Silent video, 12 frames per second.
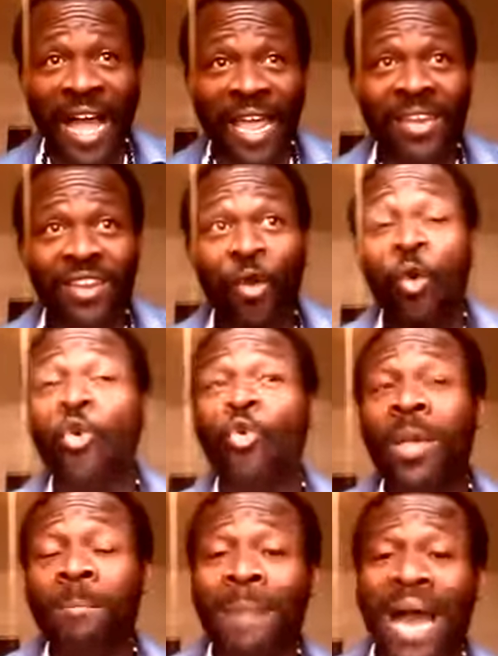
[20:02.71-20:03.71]
and who
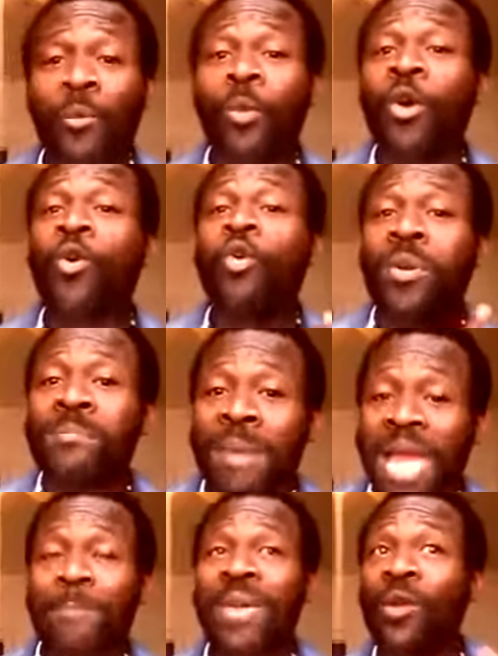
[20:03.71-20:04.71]
we
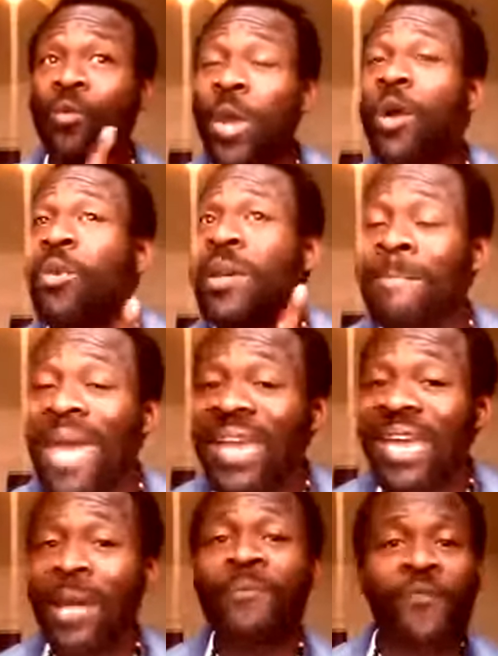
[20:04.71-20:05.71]
may be and where we may
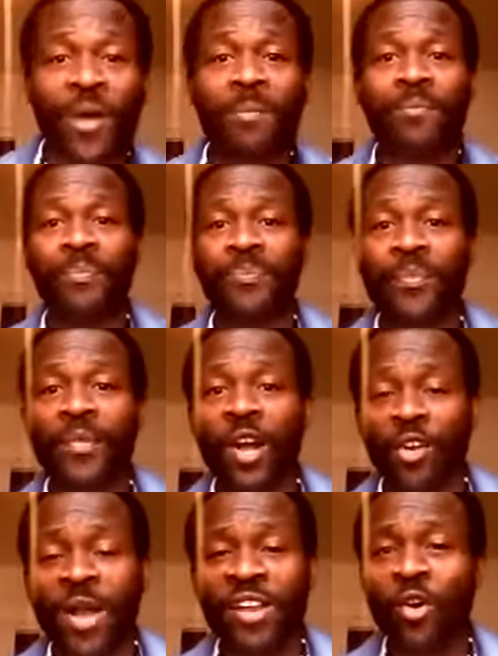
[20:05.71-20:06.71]
came from,
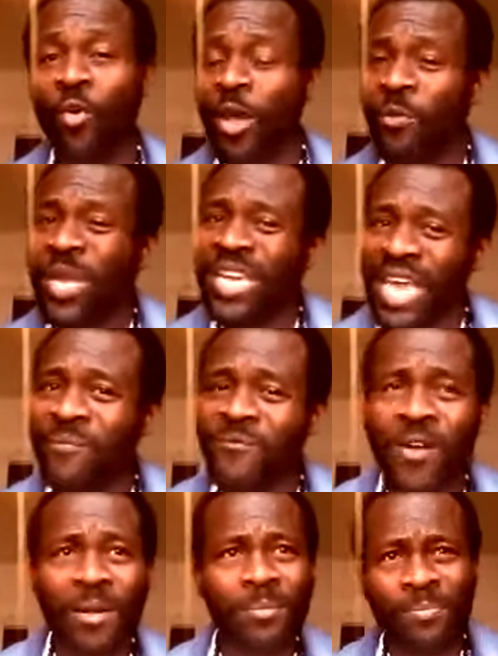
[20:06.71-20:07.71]
all right, or where we came
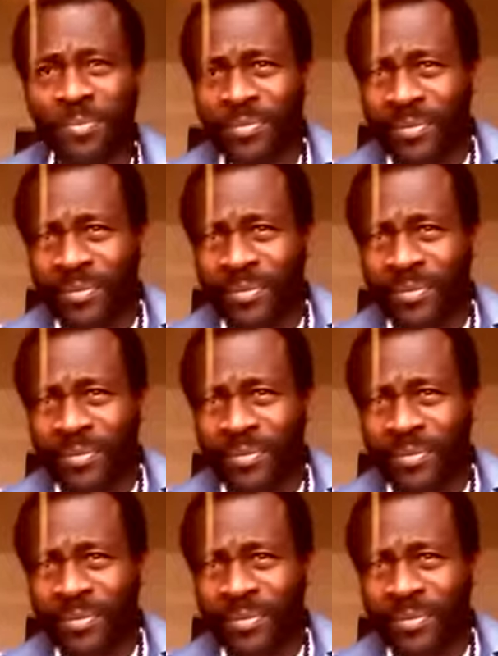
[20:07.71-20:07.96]
from.